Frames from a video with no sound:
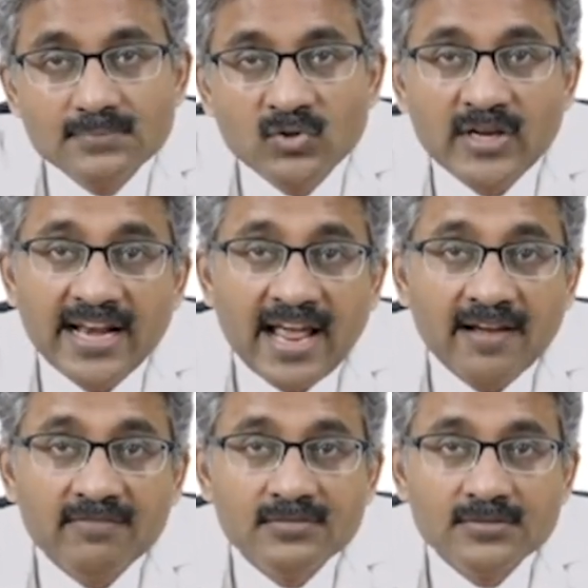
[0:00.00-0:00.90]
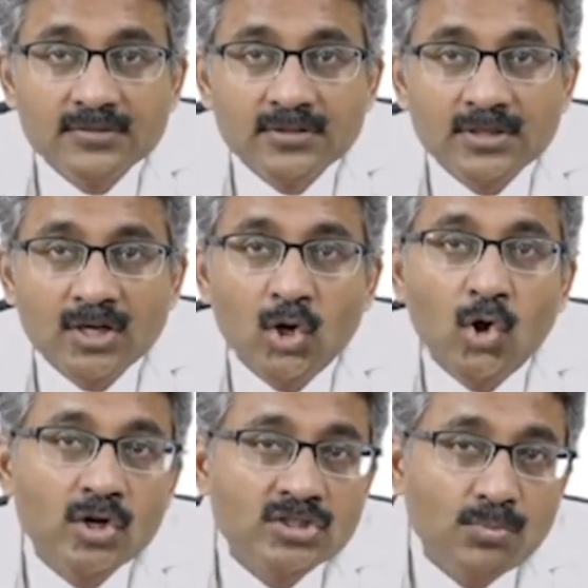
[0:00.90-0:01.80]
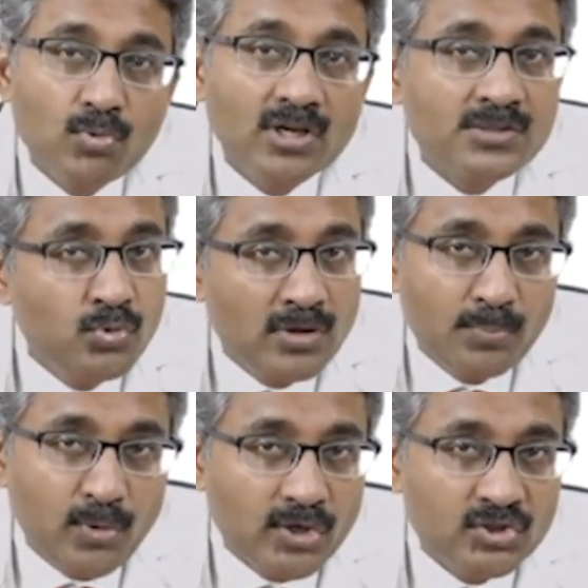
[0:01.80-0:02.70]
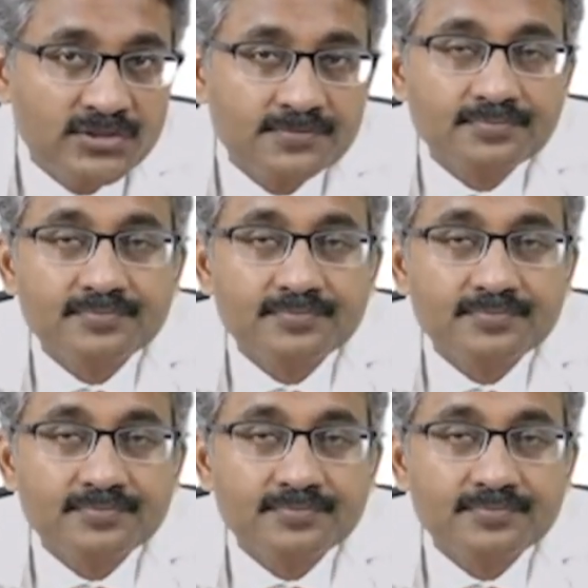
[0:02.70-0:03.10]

You can have a large amount of sputum production.